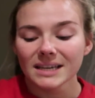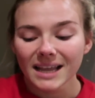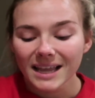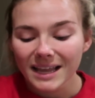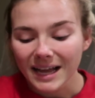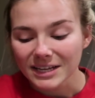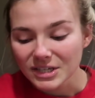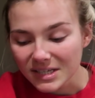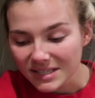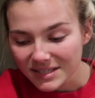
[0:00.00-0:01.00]
Today, I
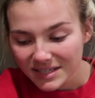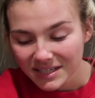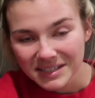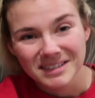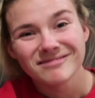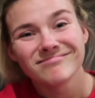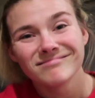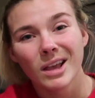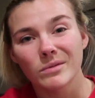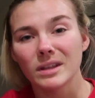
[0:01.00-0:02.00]
just
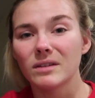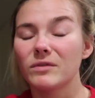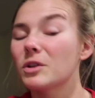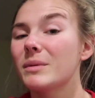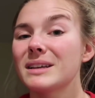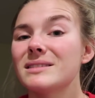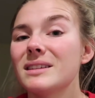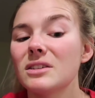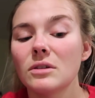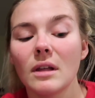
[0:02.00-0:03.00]
really didn't feel the
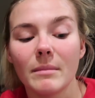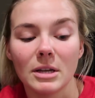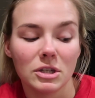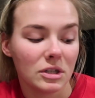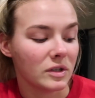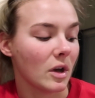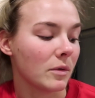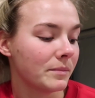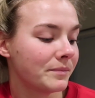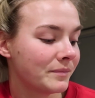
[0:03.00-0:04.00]
best, didn't do that much, so